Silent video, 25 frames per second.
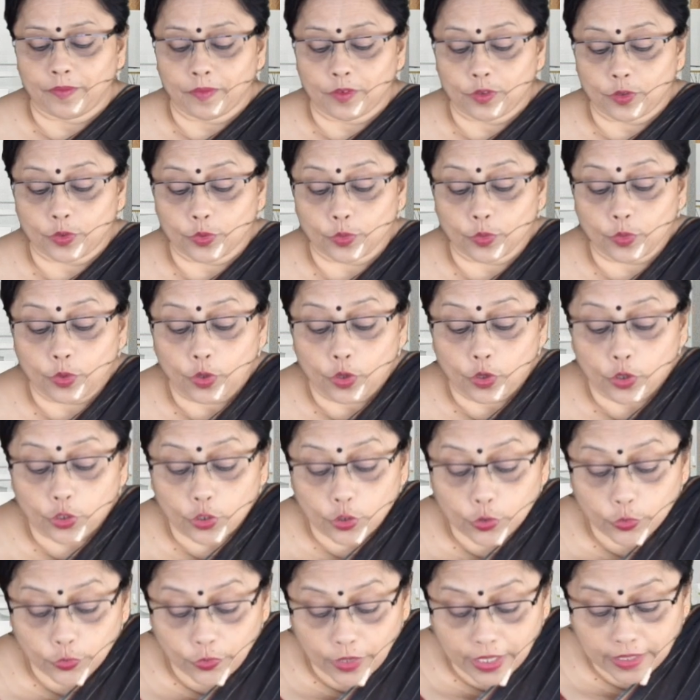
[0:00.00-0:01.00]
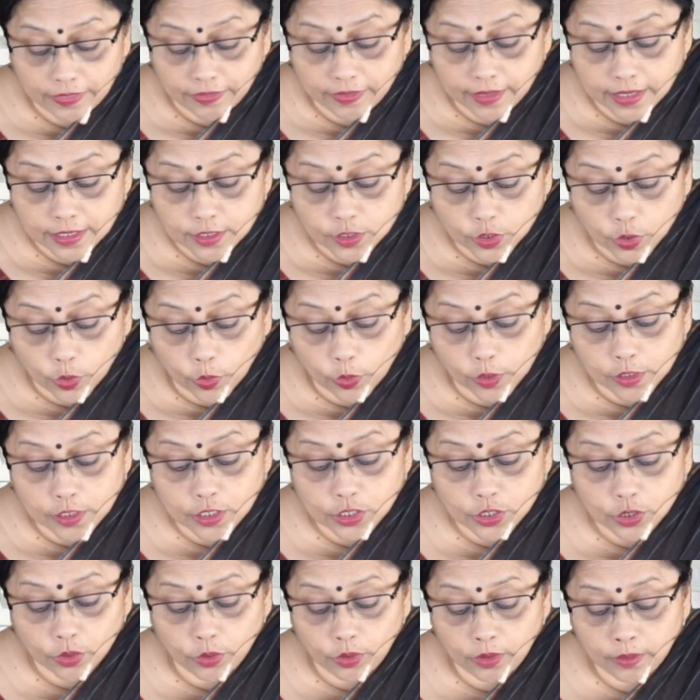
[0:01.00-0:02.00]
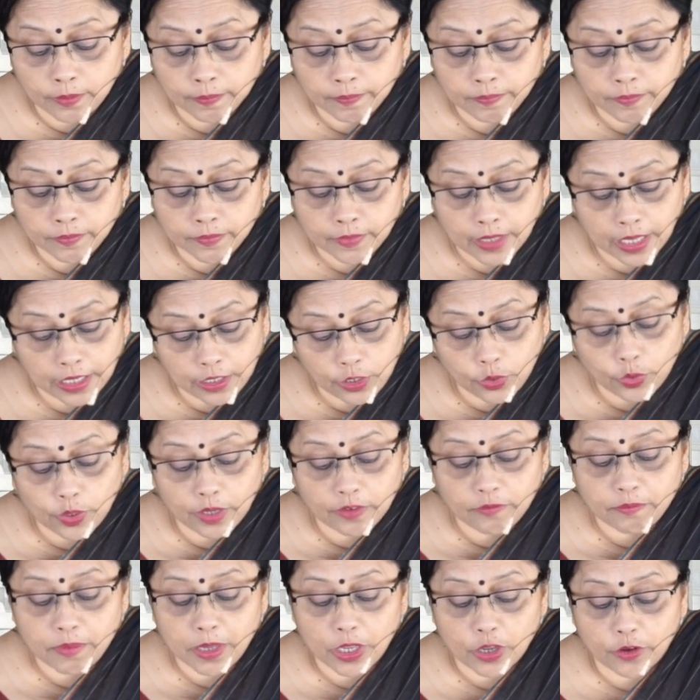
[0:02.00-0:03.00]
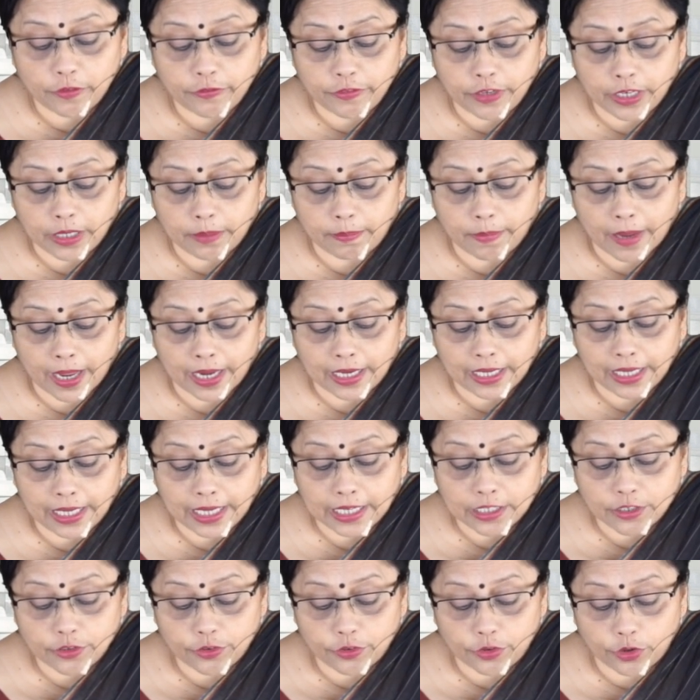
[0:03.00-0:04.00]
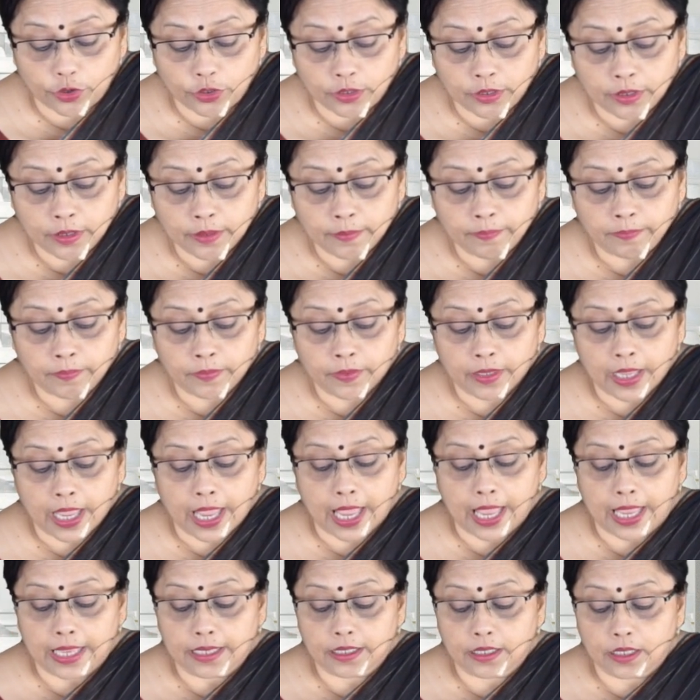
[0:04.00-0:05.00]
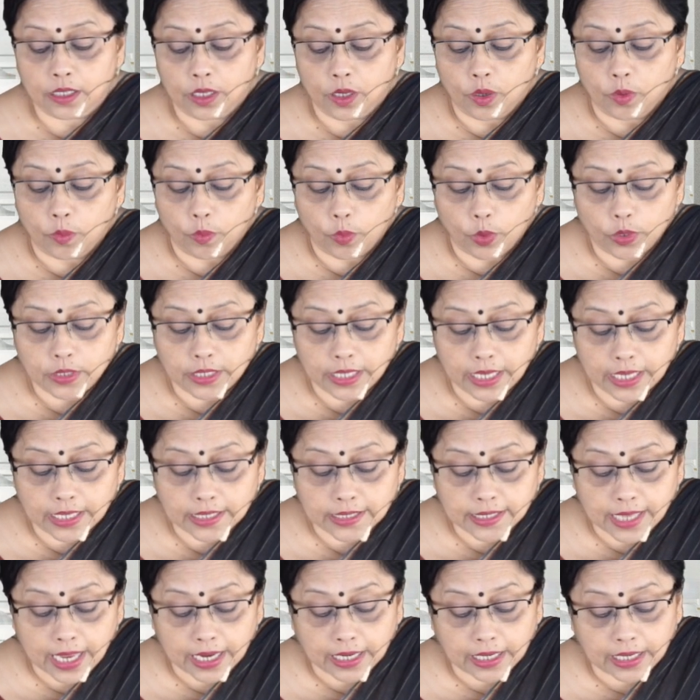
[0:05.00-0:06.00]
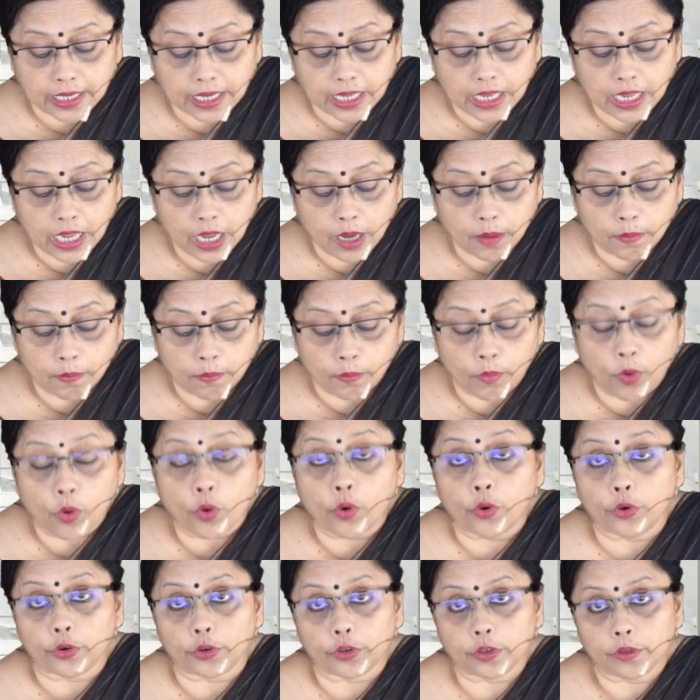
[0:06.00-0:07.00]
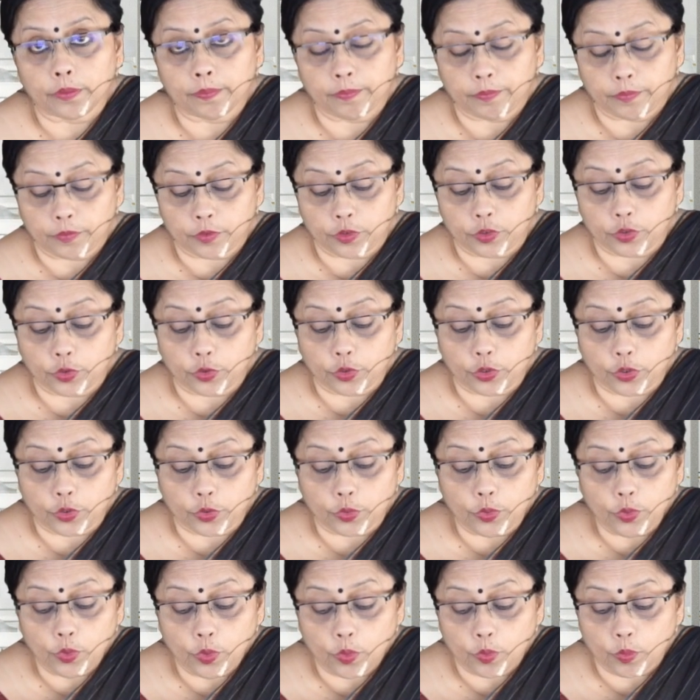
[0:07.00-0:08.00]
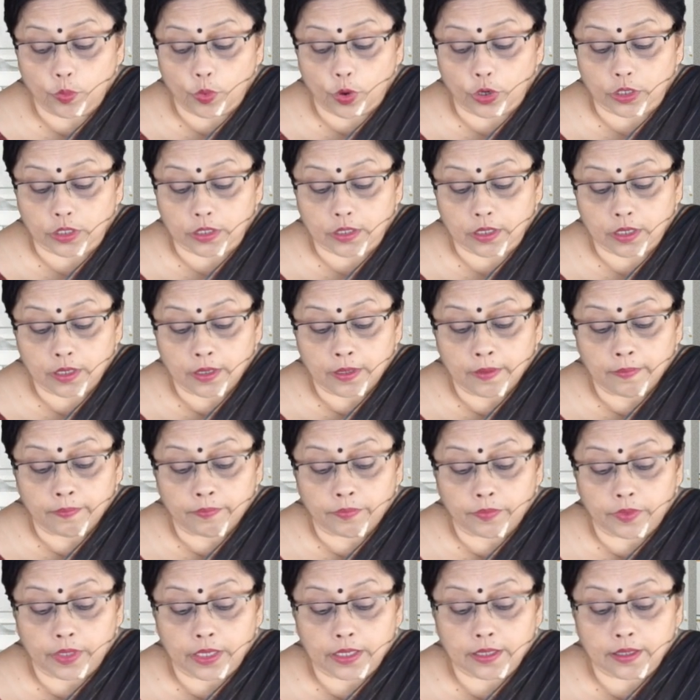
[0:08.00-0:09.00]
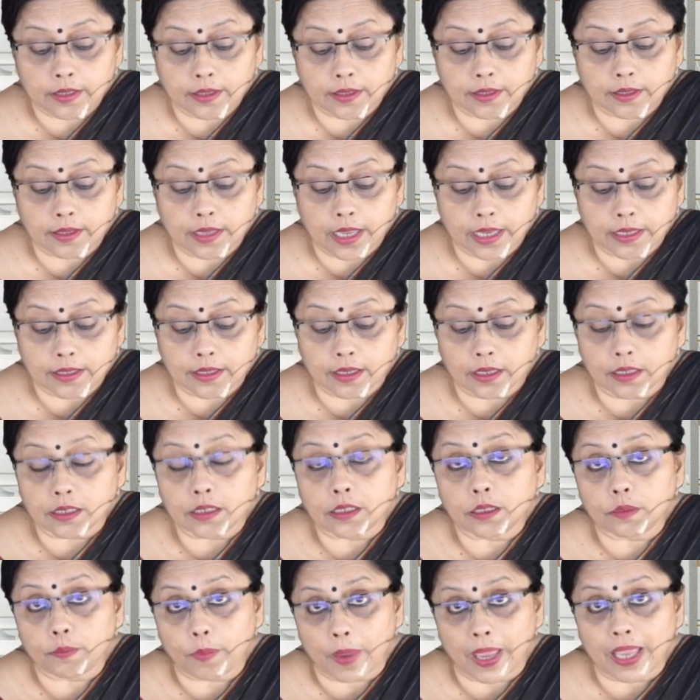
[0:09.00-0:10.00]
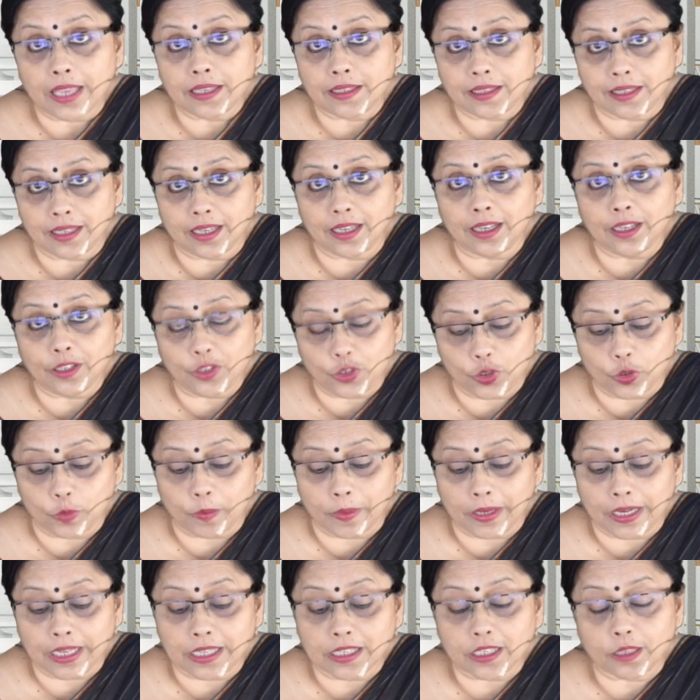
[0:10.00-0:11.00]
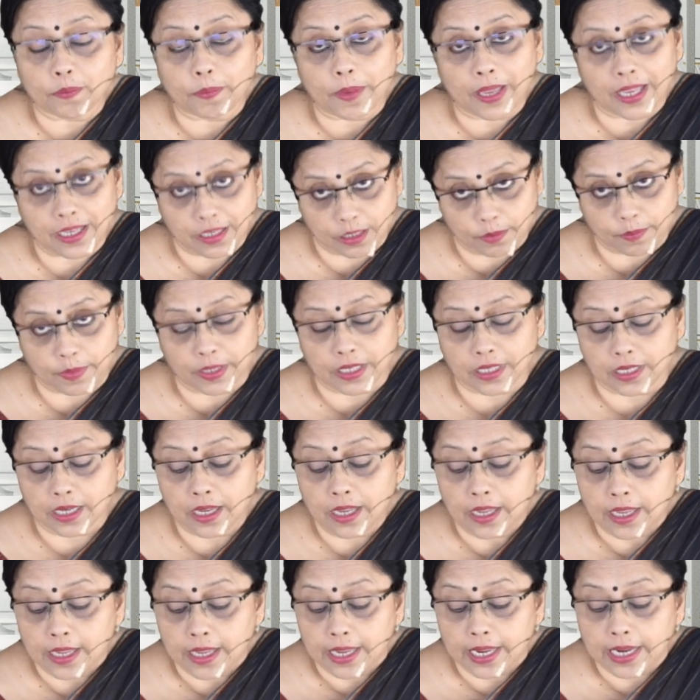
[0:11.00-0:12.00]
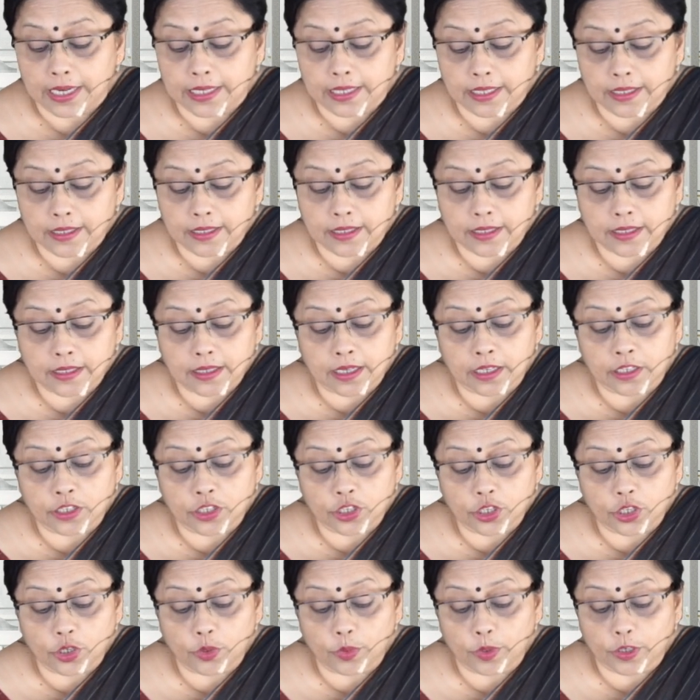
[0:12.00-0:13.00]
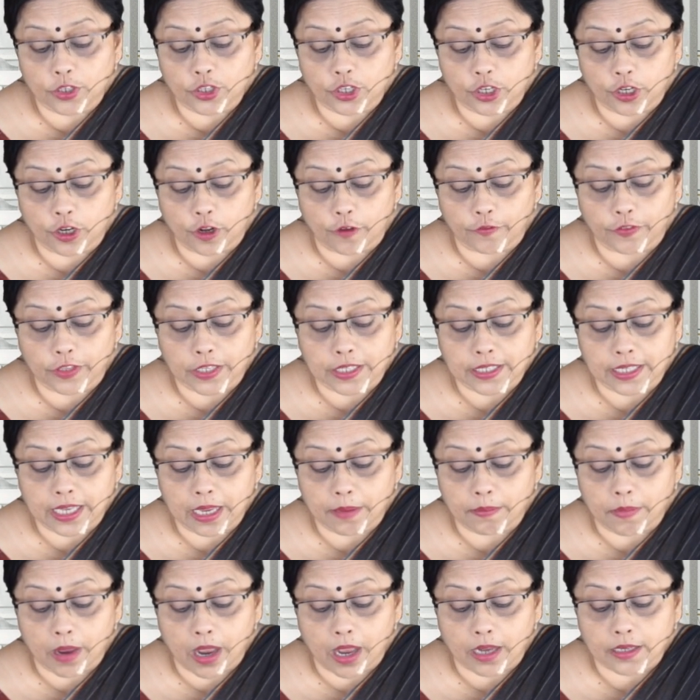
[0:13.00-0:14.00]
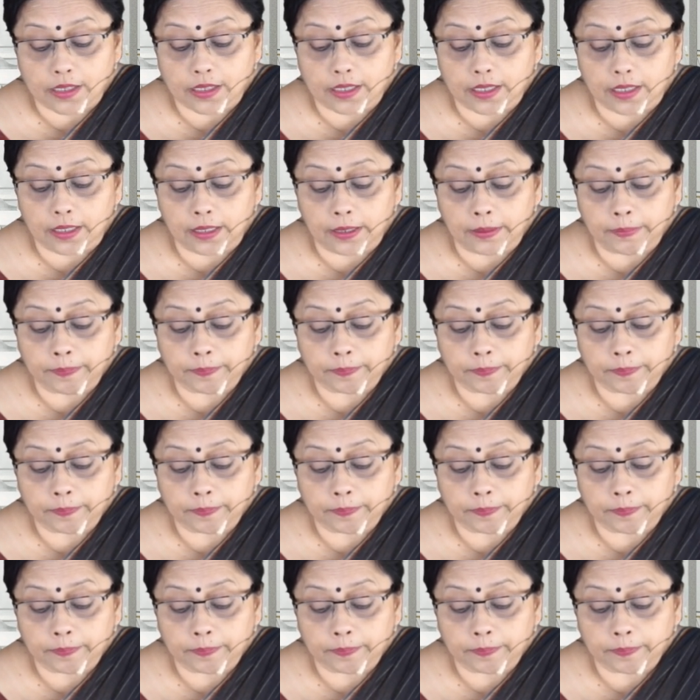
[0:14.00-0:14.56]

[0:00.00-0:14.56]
So you read this also and you give me your feedback later on as what exactly more do you want. There's a space here, too many space, but it is continuation of the same article.